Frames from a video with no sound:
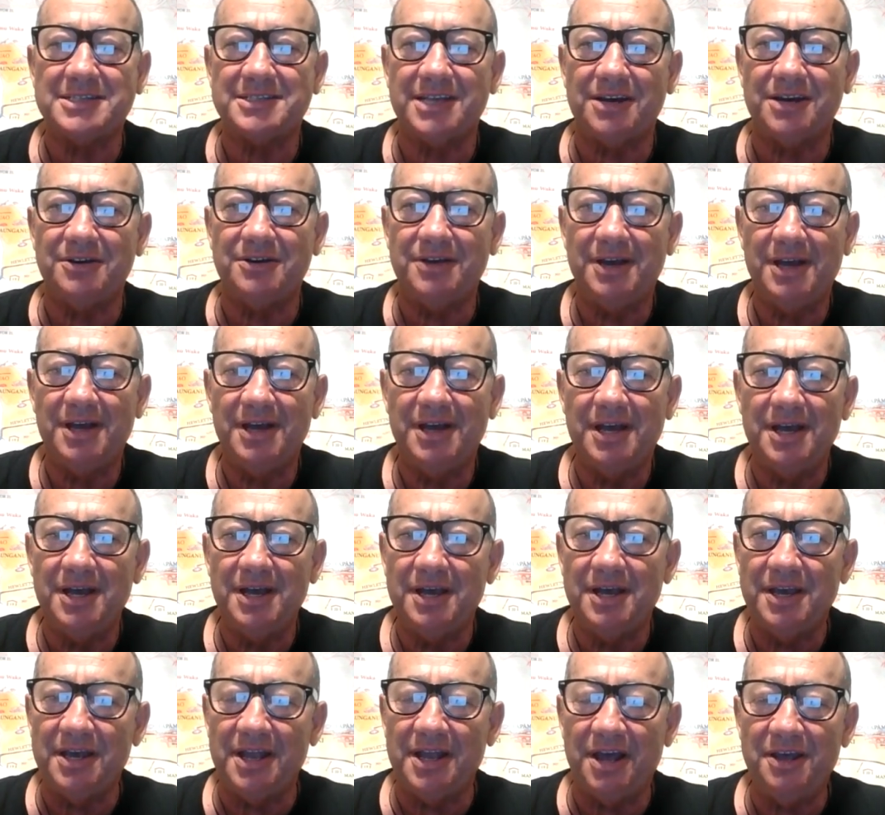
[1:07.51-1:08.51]
So
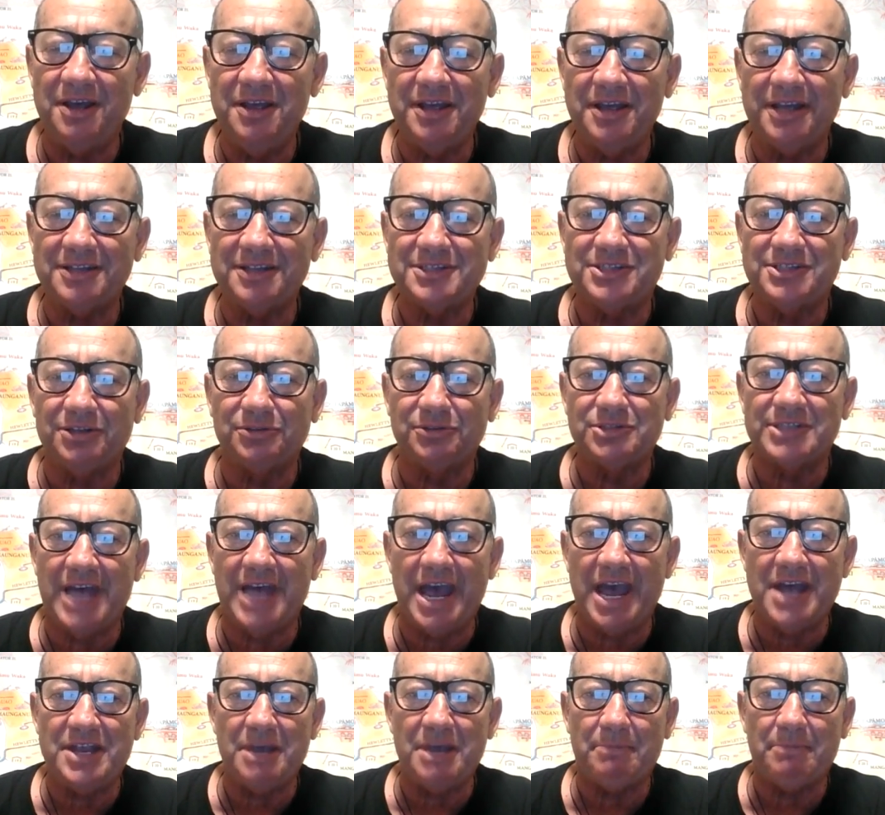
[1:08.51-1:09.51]
you know, you can still
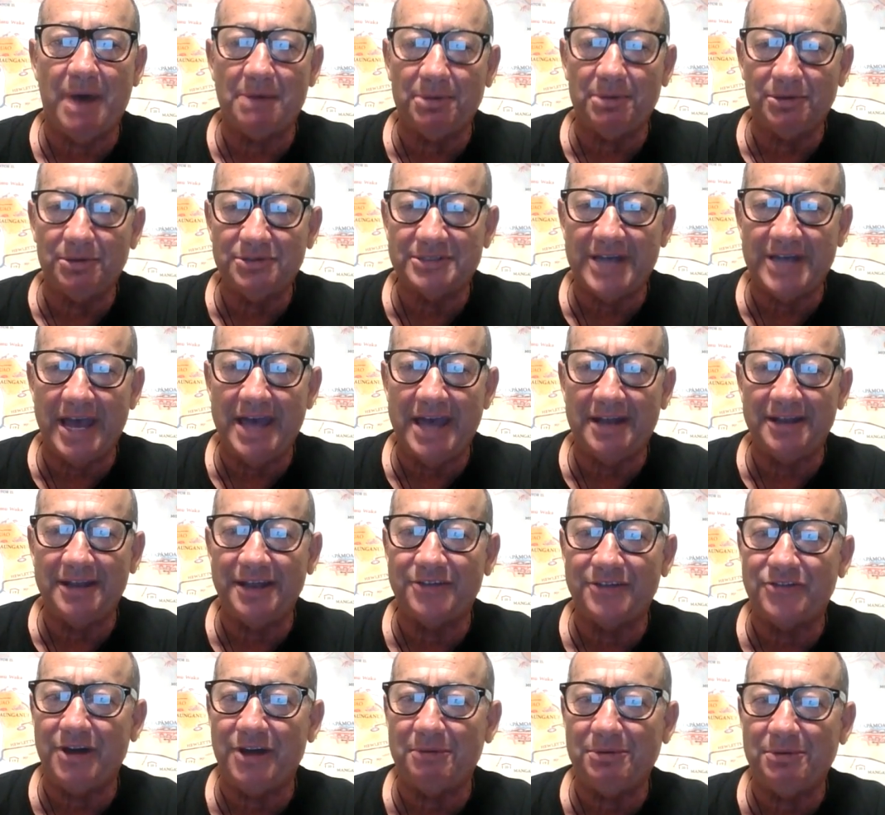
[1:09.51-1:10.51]
stay in your bubble, stay out of
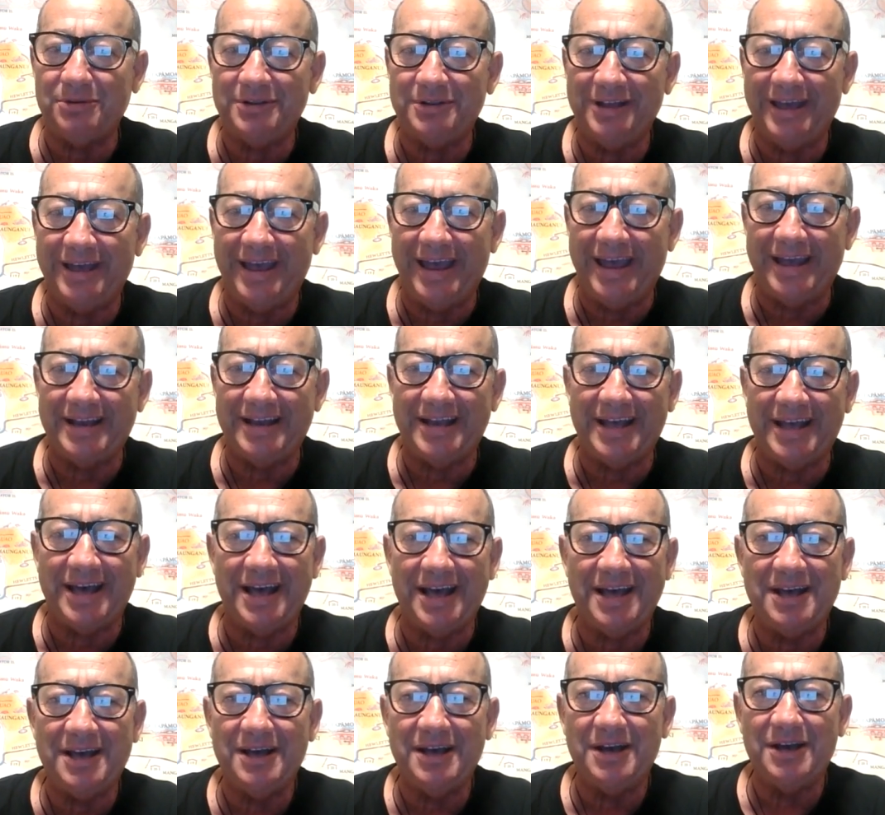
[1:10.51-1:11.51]
your trouble, and
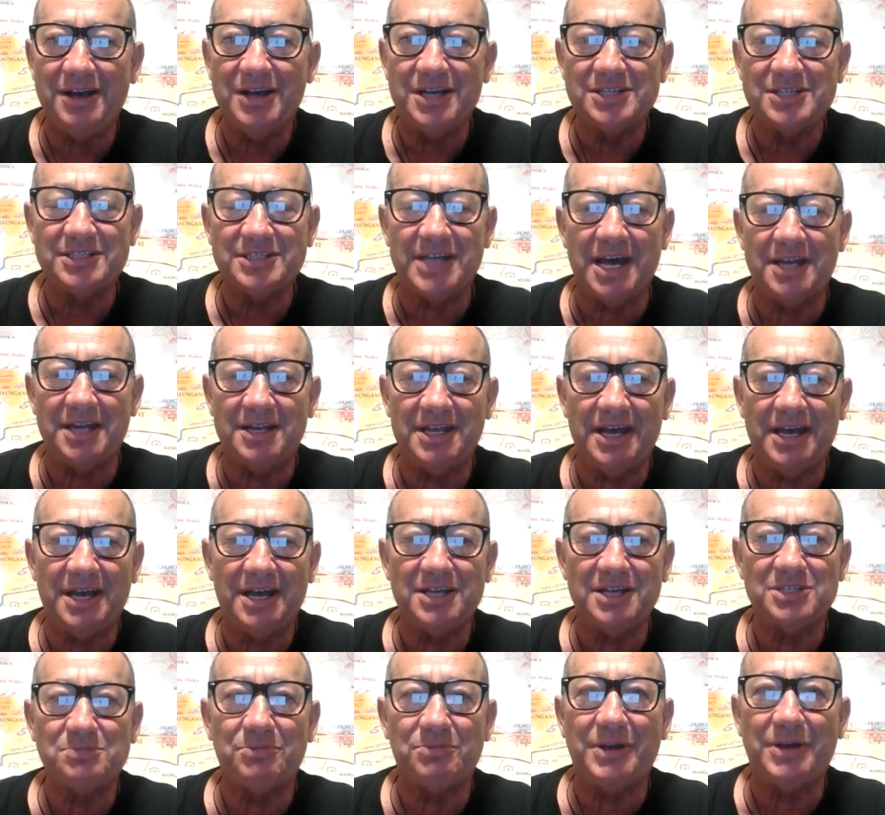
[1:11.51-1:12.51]
uh, start
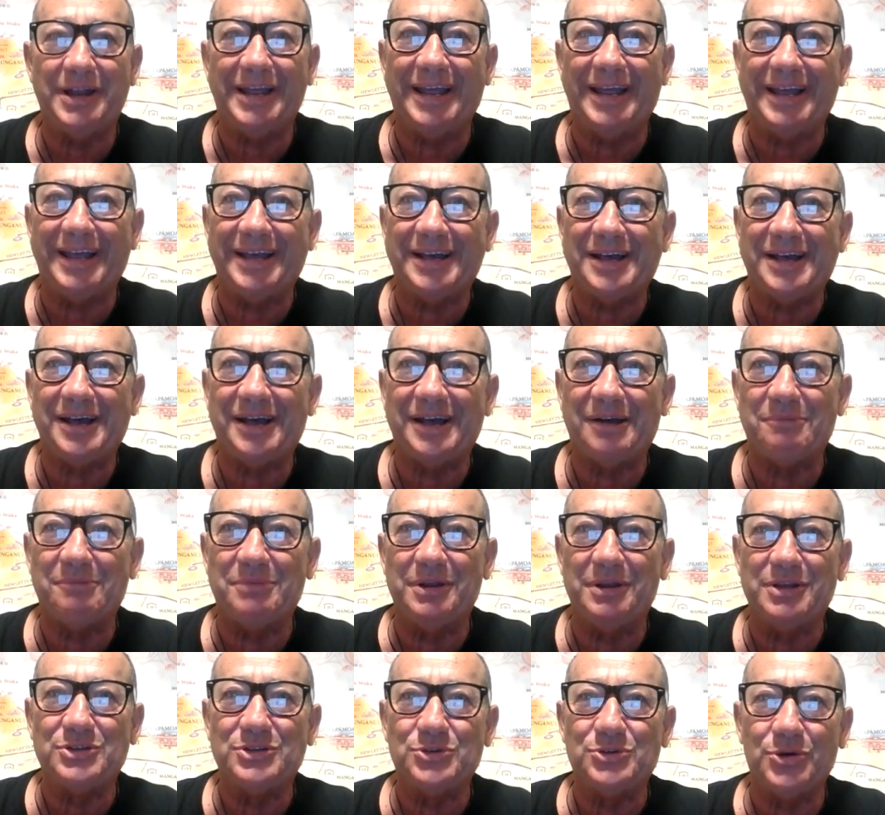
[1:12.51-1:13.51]
uh, spreading a, a,
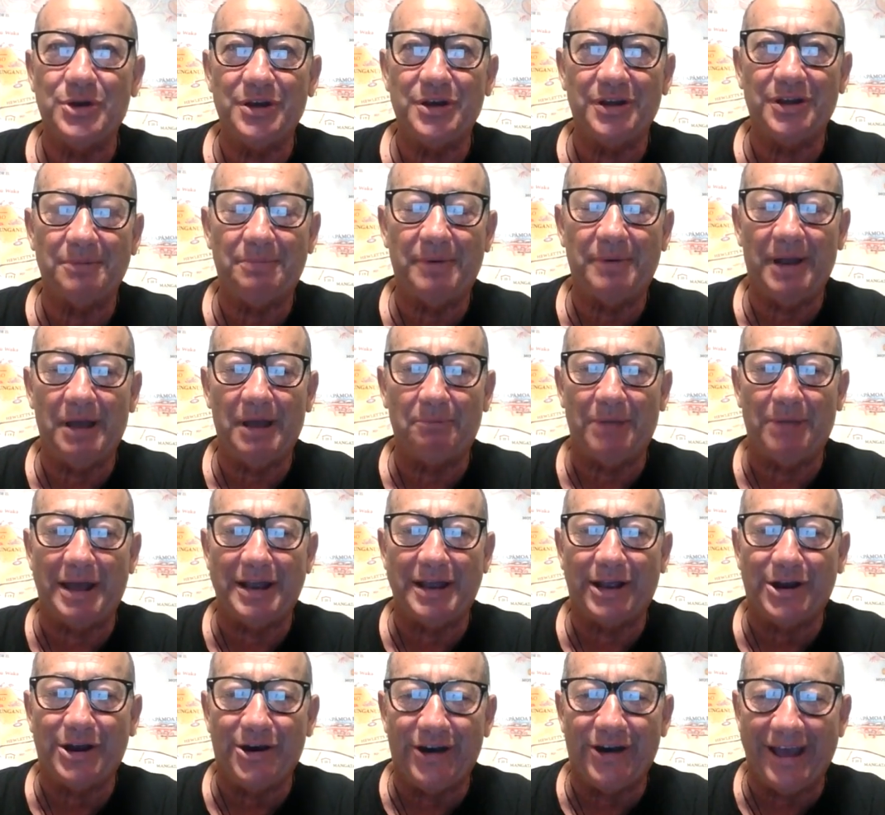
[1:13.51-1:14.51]
bit of joy on Play
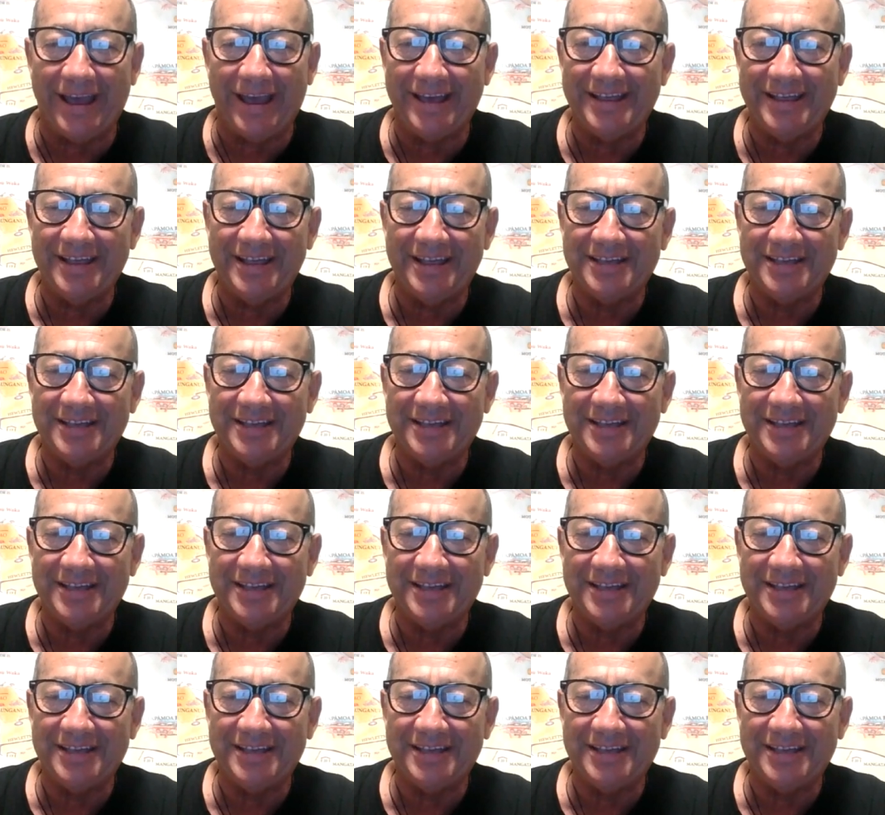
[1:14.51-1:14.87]
plate of kai.